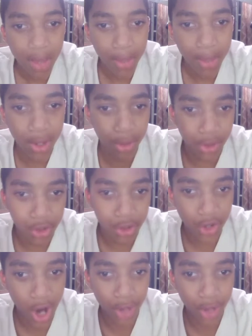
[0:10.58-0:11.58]
because a
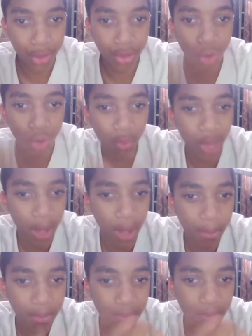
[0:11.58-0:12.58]
duck stole them.